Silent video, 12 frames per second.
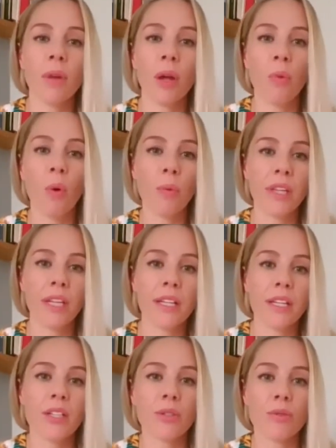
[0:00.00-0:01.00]
Like, what were the
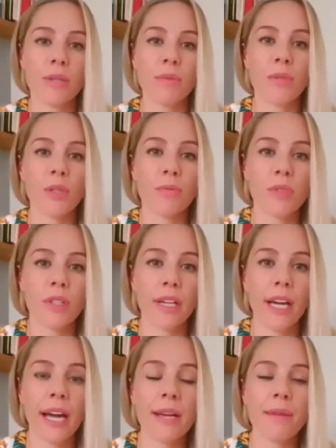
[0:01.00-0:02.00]
initial symptoms that
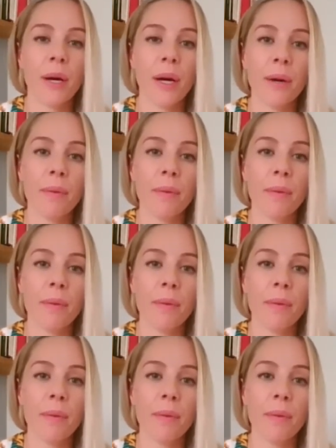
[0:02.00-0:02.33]
came up?